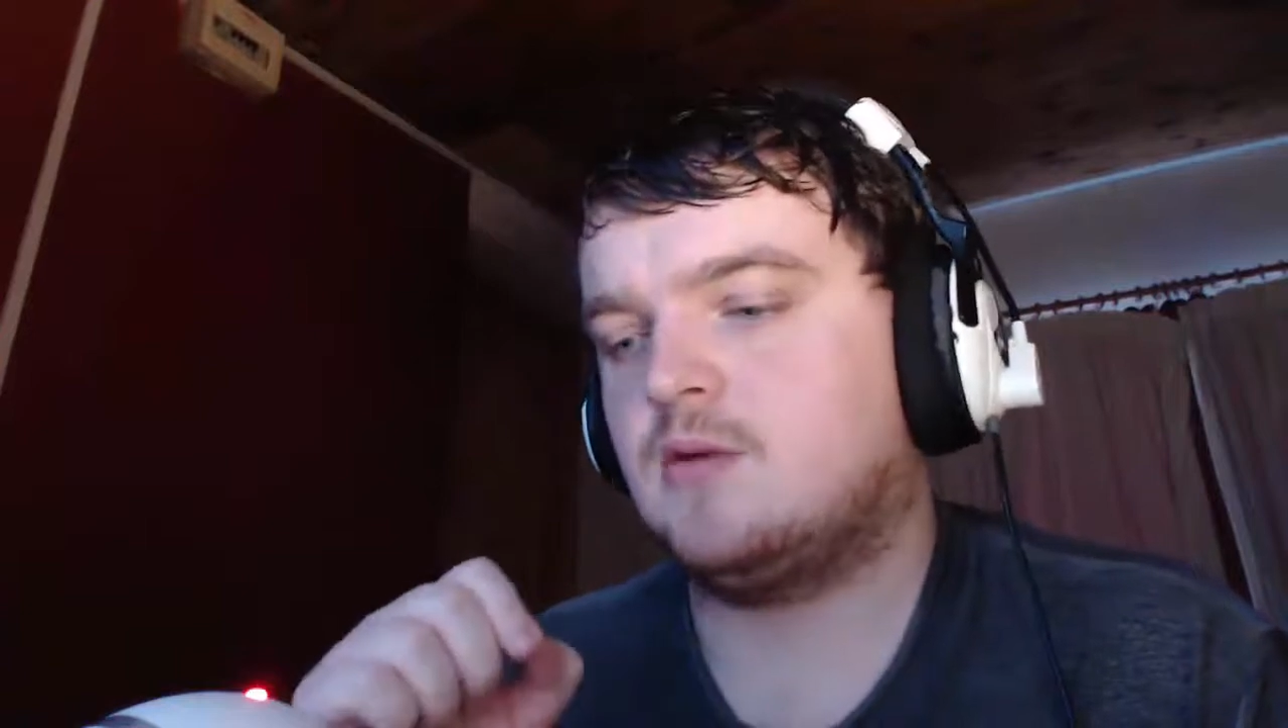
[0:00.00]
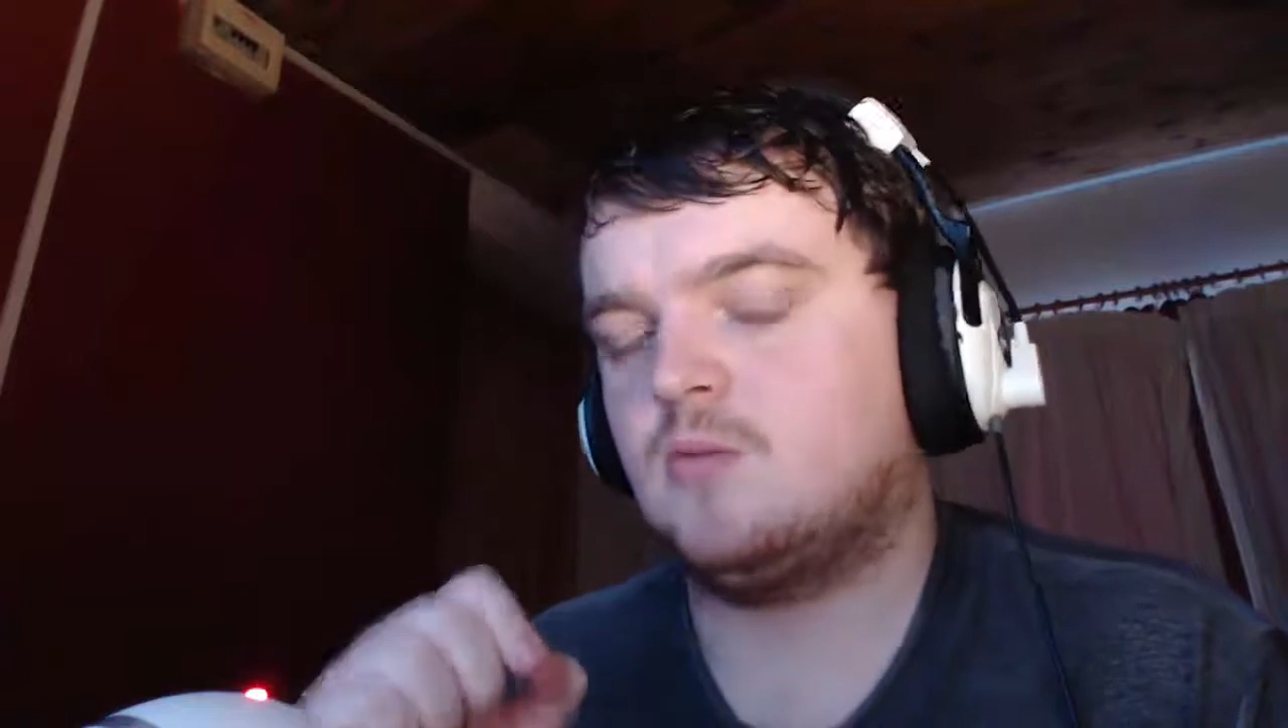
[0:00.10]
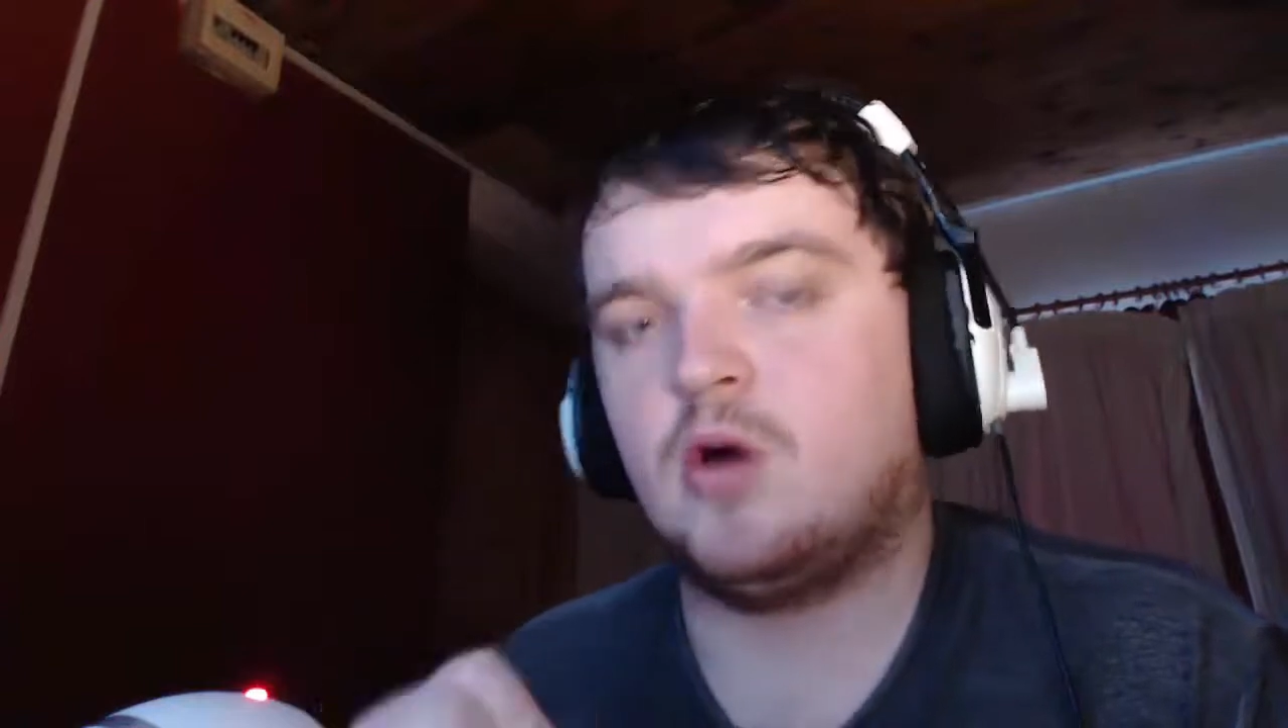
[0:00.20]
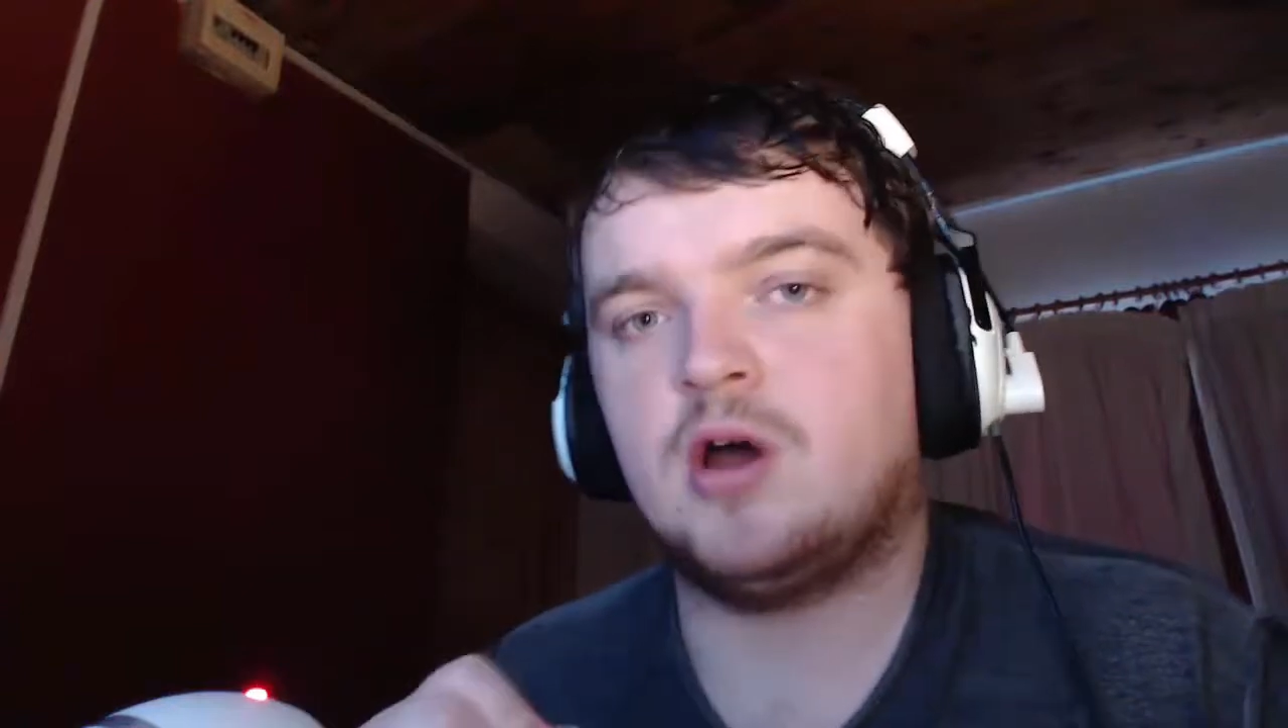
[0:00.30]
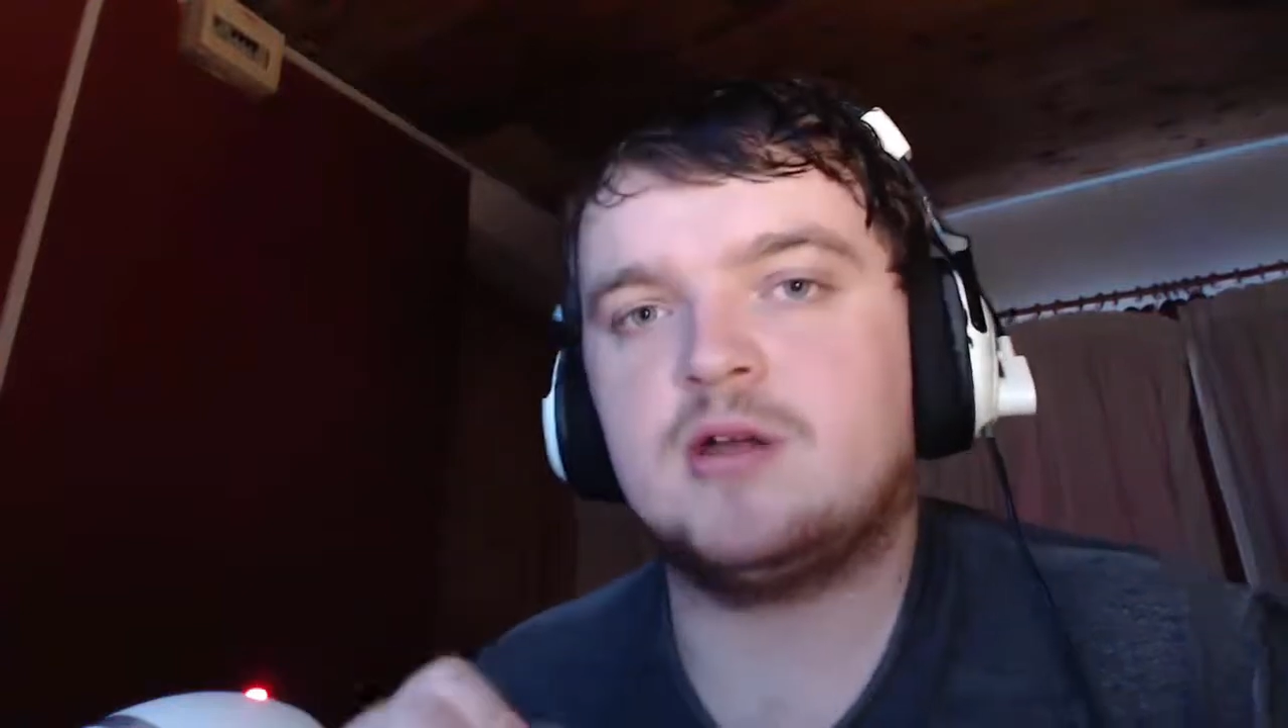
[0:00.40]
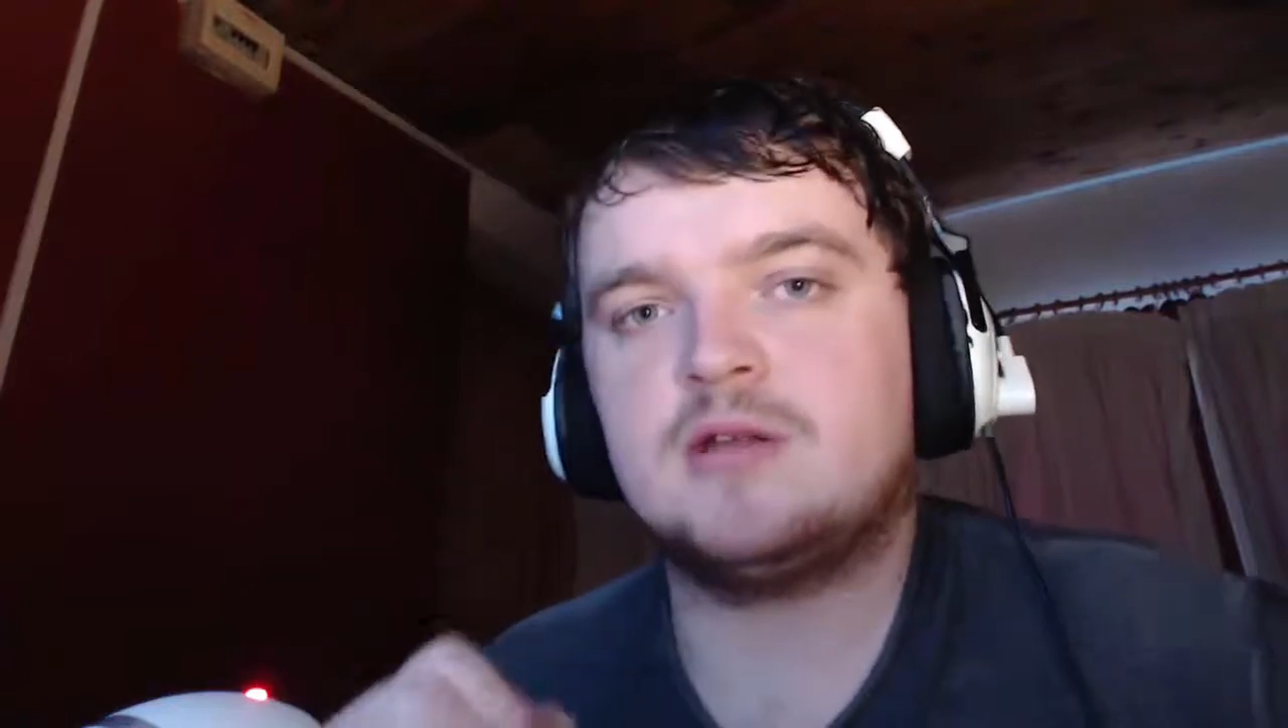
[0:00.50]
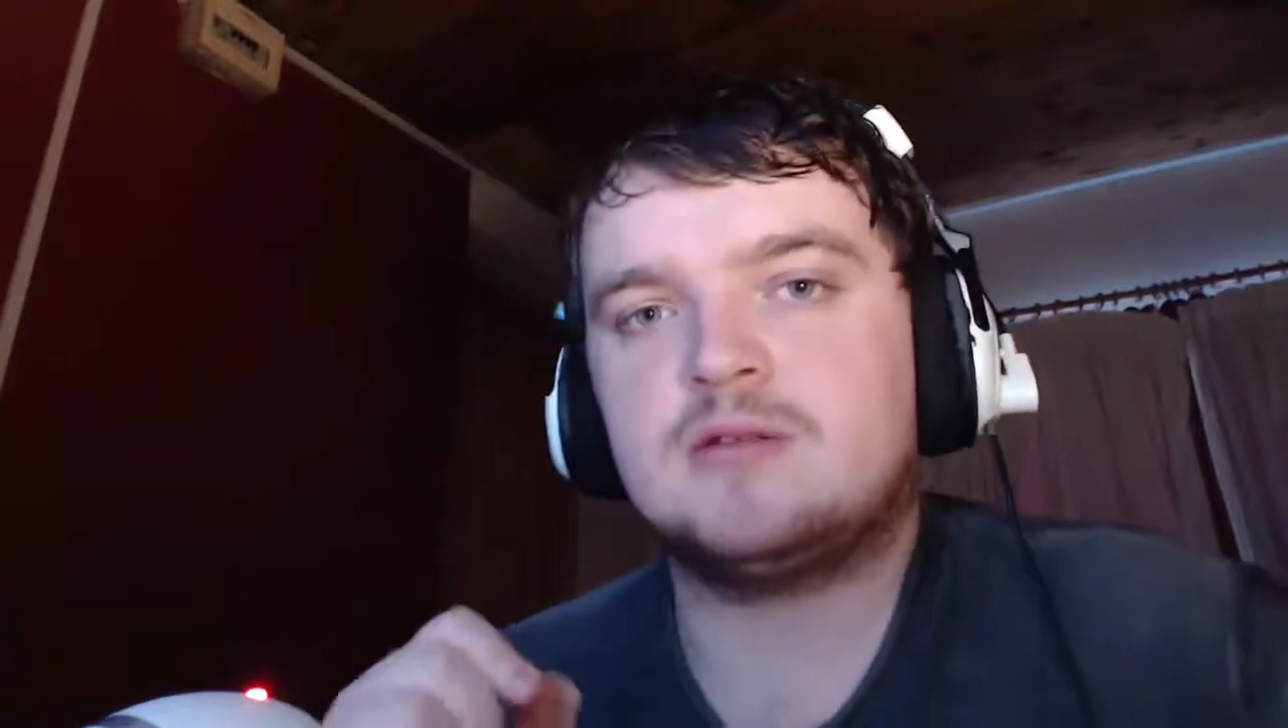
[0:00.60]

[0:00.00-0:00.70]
what